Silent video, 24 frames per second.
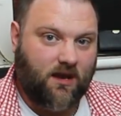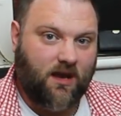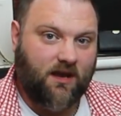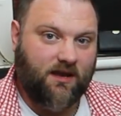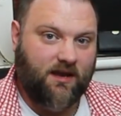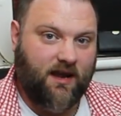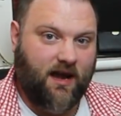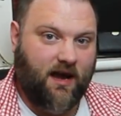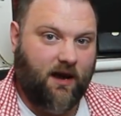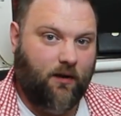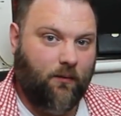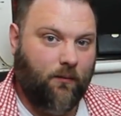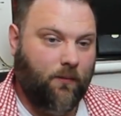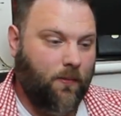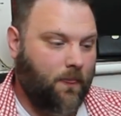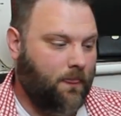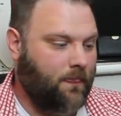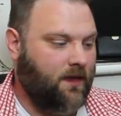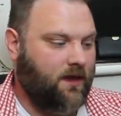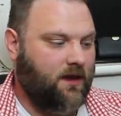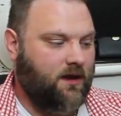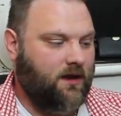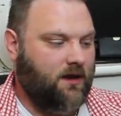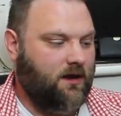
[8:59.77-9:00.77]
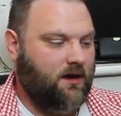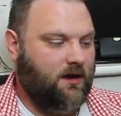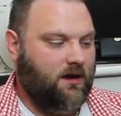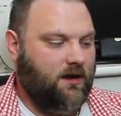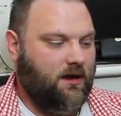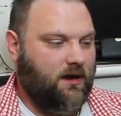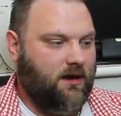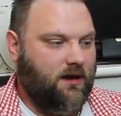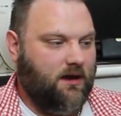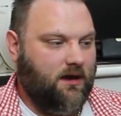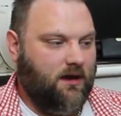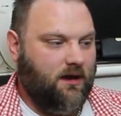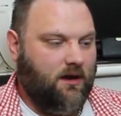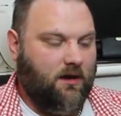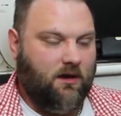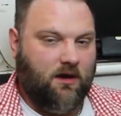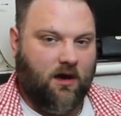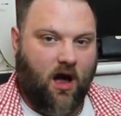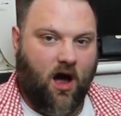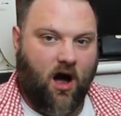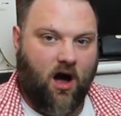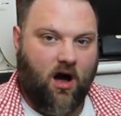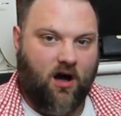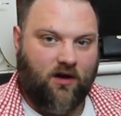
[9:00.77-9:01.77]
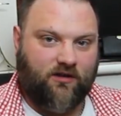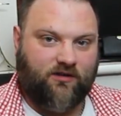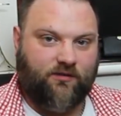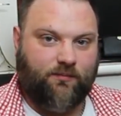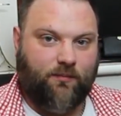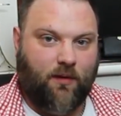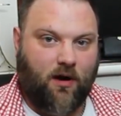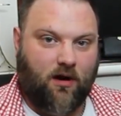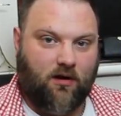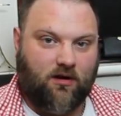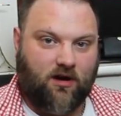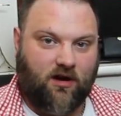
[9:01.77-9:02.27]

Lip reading: Now, a hotspot,